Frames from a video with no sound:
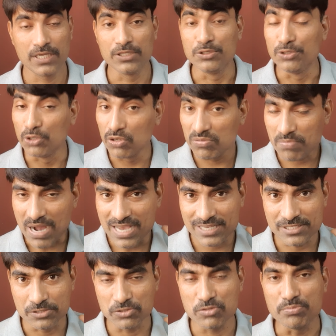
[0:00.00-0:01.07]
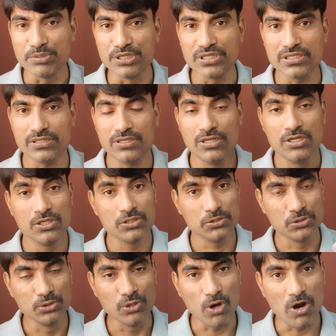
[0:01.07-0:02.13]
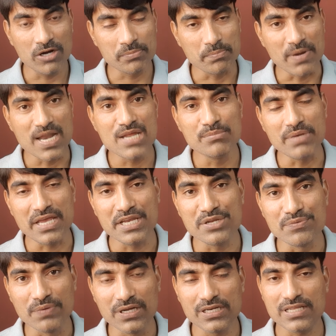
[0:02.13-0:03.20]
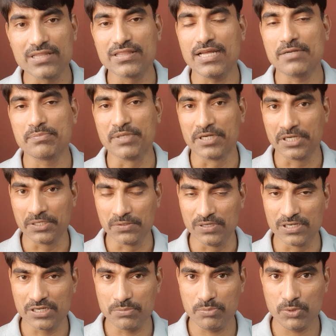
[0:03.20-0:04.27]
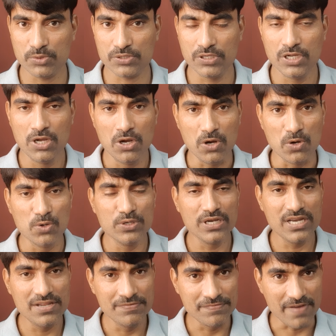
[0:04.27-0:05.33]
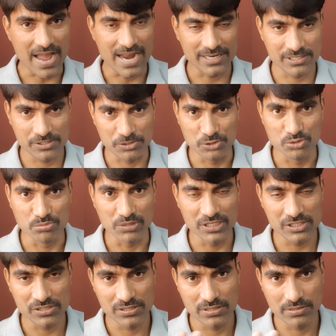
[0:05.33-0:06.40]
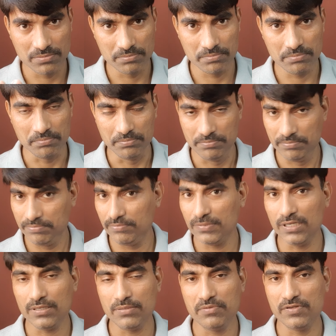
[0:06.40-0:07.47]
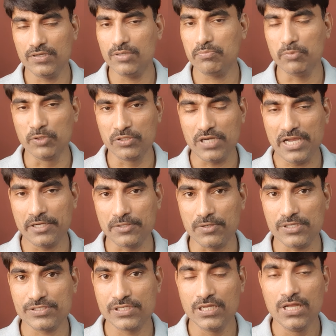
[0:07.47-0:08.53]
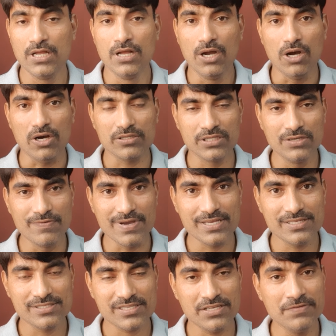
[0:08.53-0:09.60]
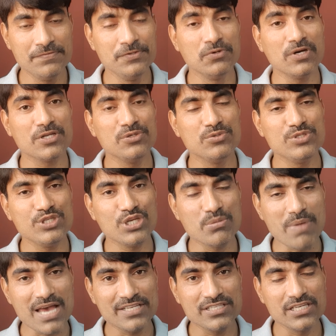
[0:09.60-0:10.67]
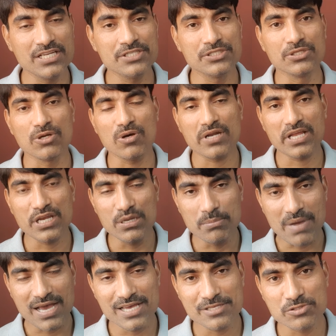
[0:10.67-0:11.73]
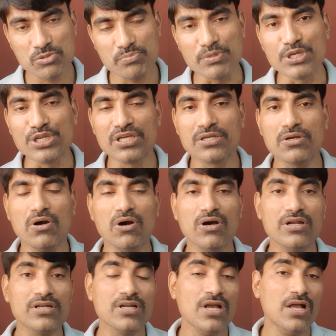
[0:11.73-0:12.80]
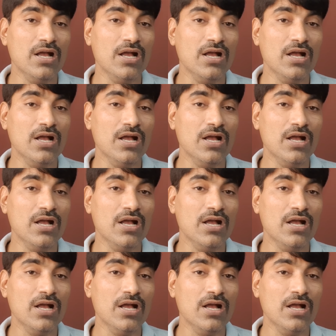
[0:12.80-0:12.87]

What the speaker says: No biased opinion. Do not blame anyone in that particular report. Only facts you must put across. Otherwise, if you are using imagination or any biased opinion or